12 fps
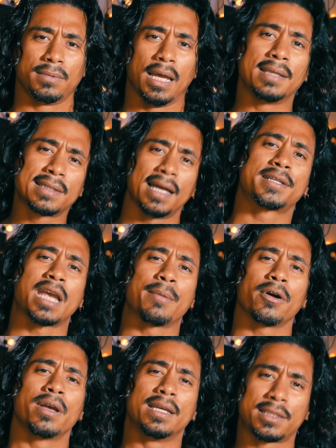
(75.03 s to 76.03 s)
In
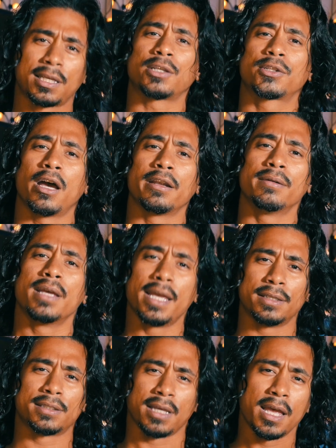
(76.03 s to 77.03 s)
Sledgehammer, he's touched on
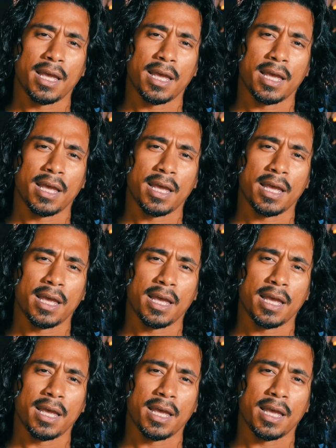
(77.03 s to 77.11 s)
his